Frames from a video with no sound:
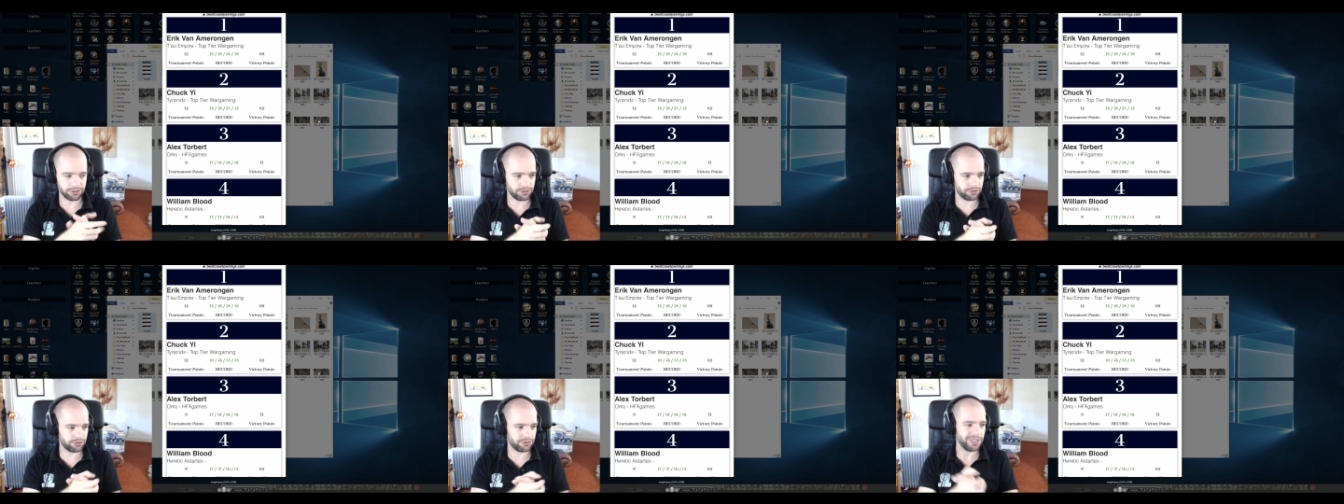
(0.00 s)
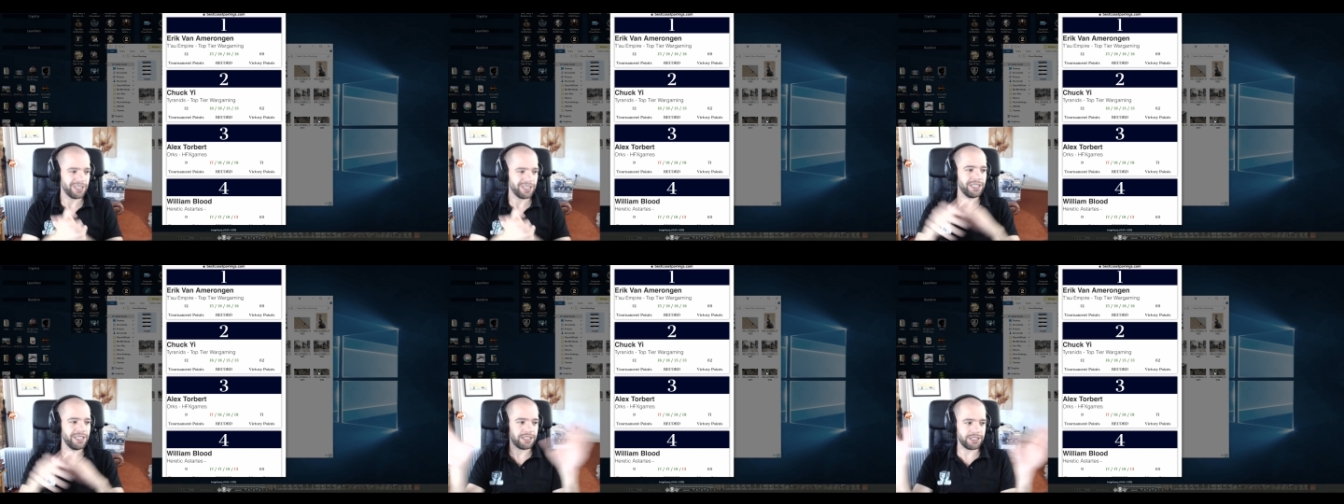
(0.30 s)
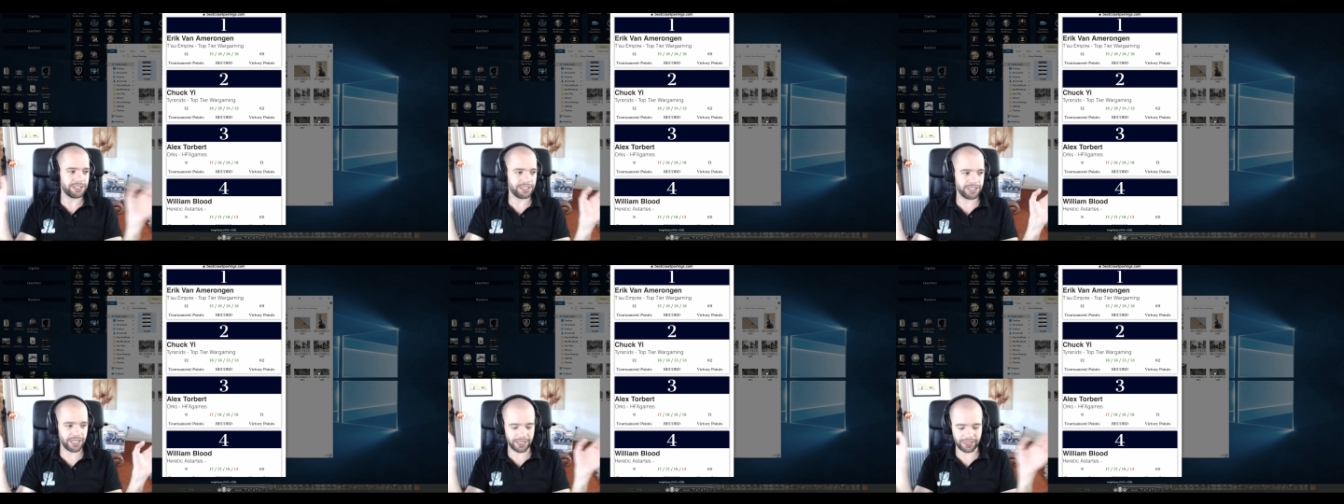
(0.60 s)
So
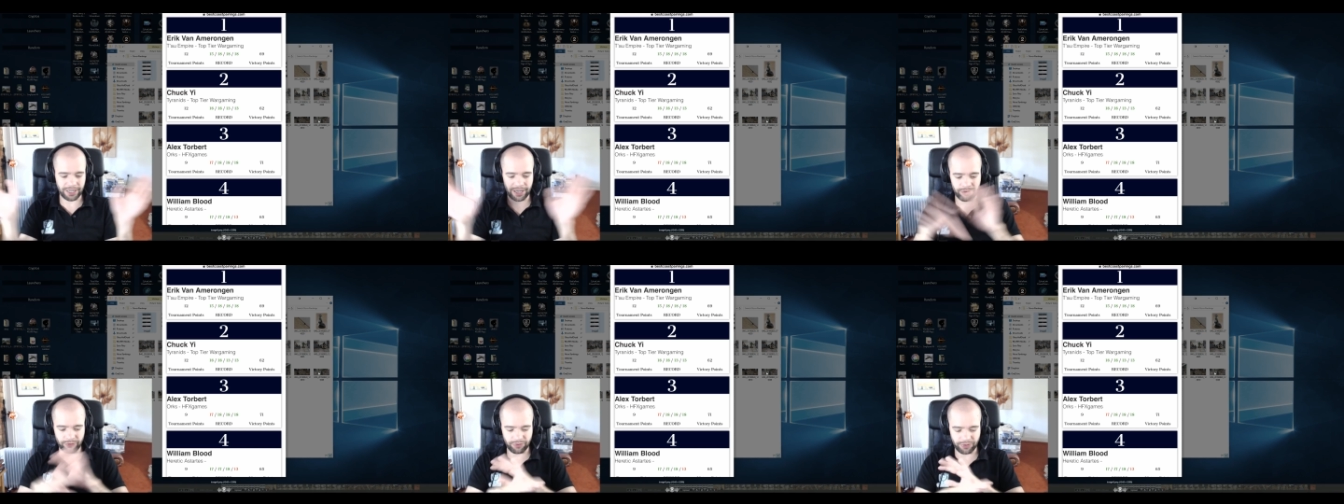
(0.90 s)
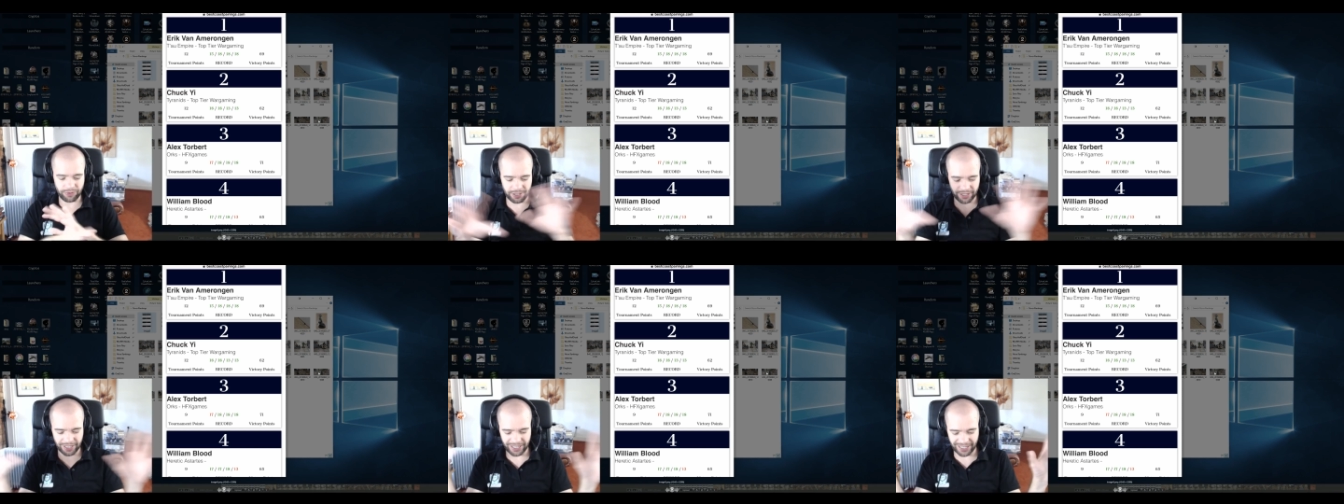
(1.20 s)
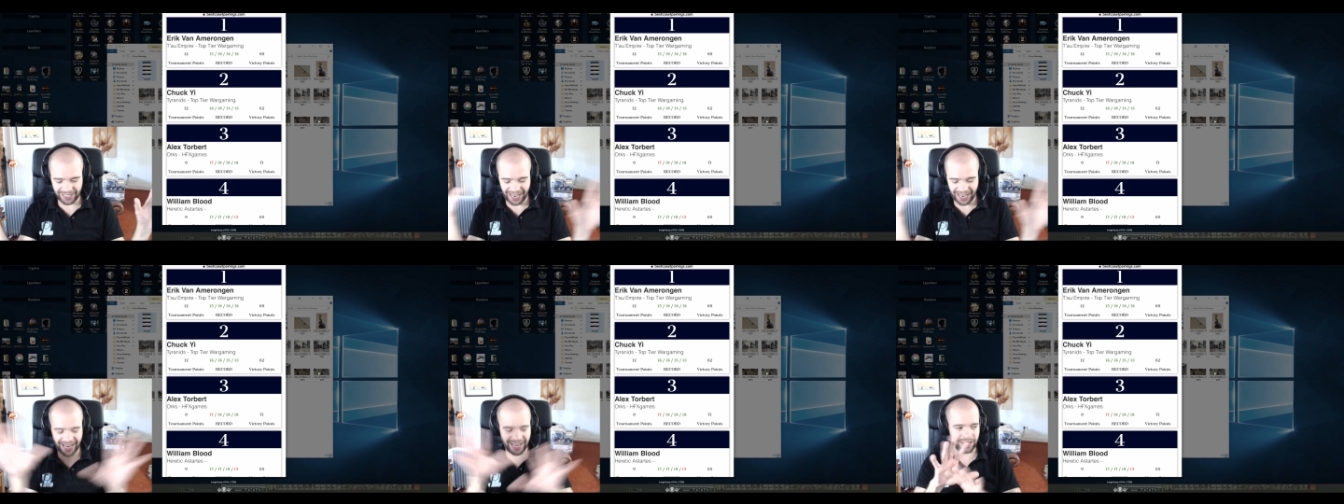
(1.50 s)
check
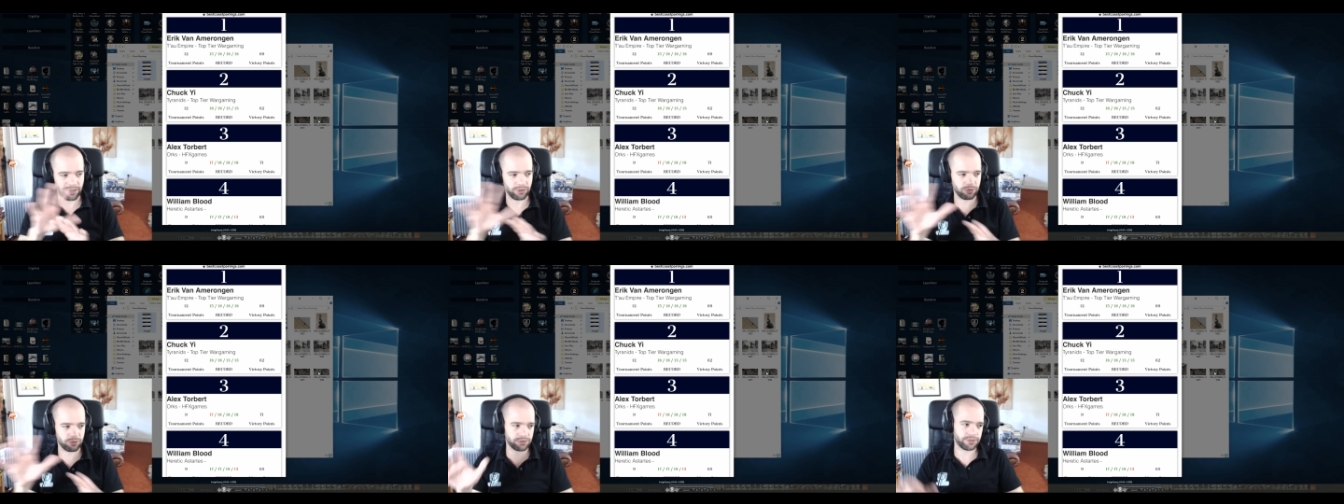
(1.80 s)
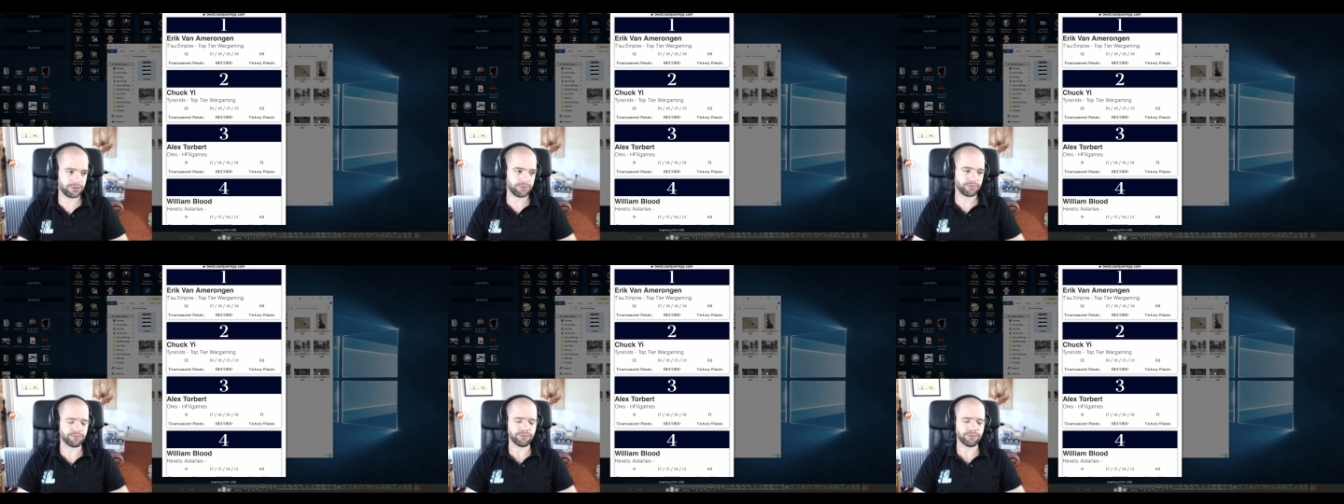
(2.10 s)
everything out.